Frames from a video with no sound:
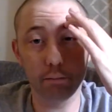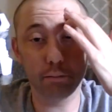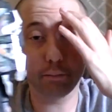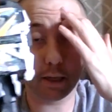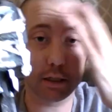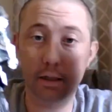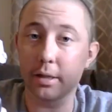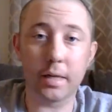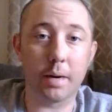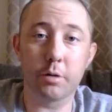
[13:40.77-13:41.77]
That's the
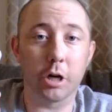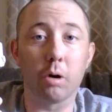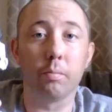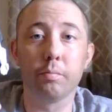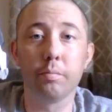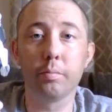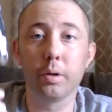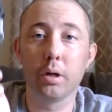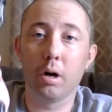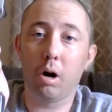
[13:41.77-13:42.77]
same jingle.
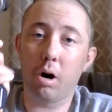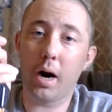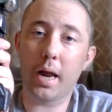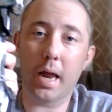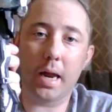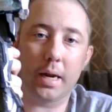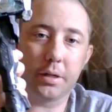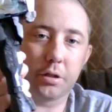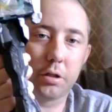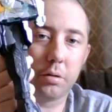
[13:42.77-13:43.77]
Alright,
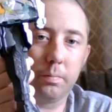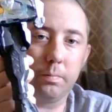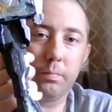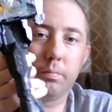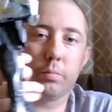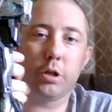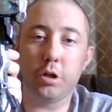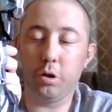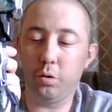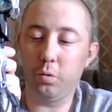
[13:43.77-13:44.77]
and to
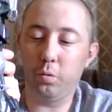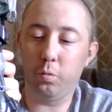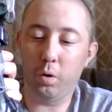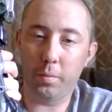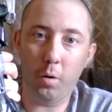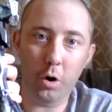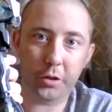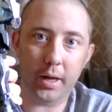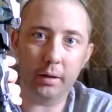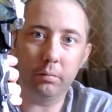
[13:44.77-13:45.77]
do one more
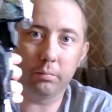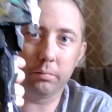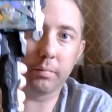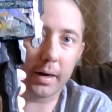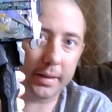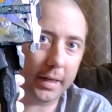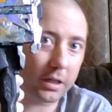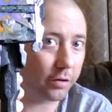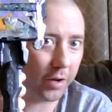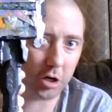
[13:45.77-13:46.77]
thing, I think it's
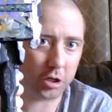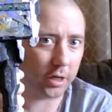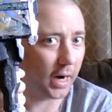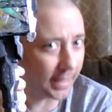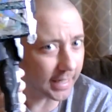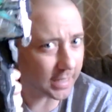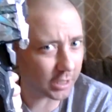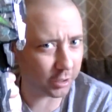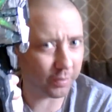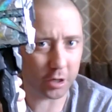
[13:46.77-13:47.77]
the finish. I think it's
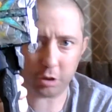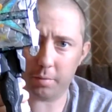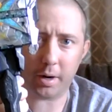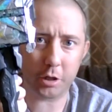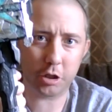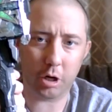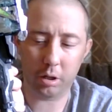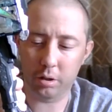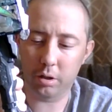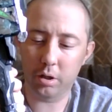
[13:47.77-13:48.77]
his finisher, I'm not
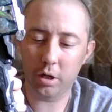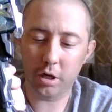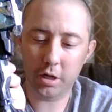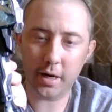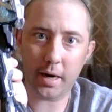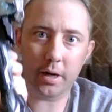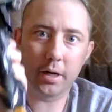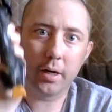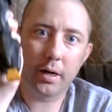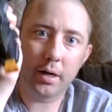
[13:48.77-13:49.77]
sure.
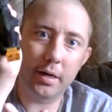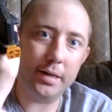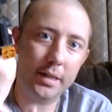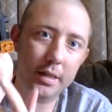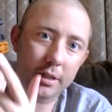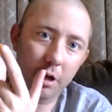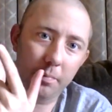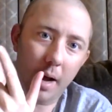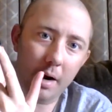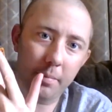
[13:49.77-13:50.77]
You see this little
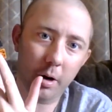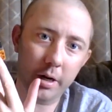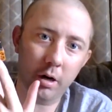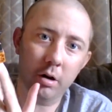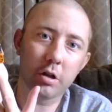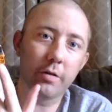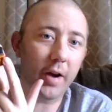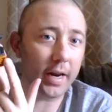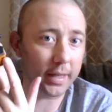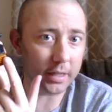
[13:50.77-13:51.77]
bottom part here? You've got
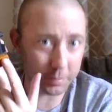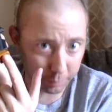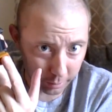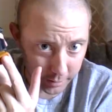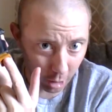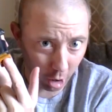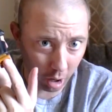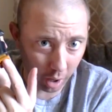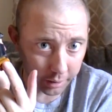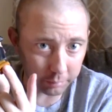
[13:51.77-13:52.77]
to hit this pretty
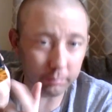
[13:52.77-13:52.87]
hard.